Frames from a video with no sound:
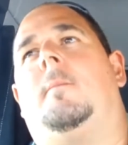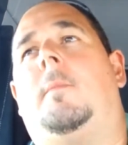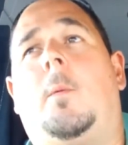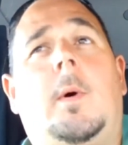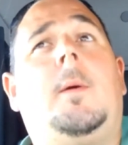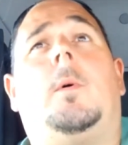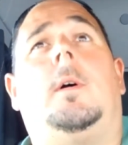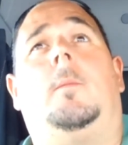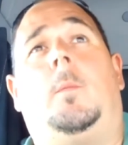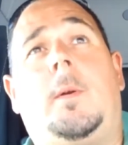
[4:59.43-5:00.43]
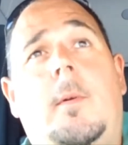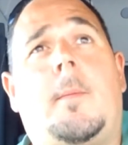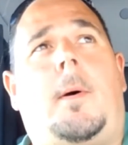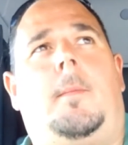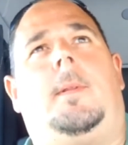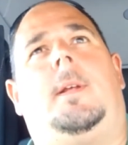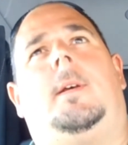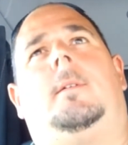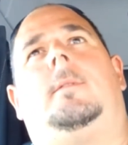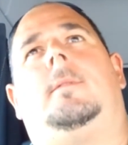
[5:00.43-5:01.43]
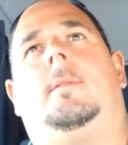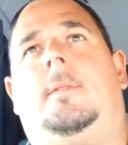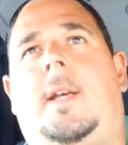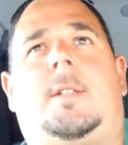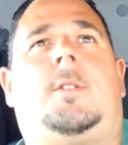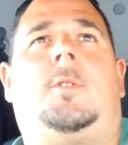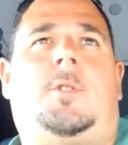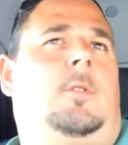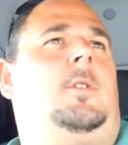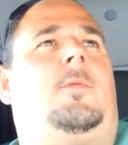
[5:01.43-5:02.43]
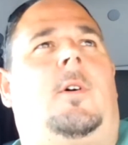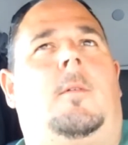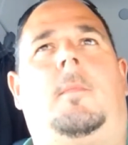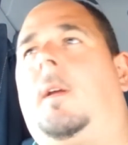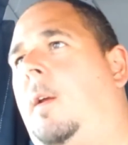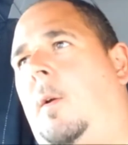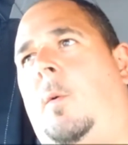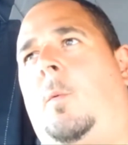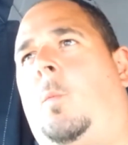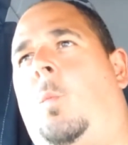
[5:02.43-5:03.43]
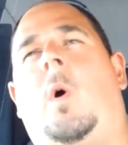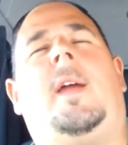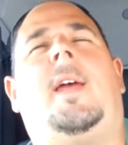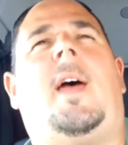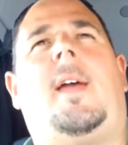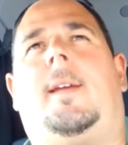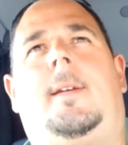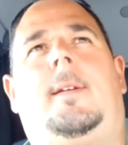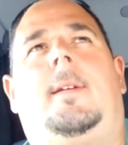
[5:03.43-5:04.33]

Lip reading: But we weren't. We were at the bottom of the hill next to a storage farm. Way hey.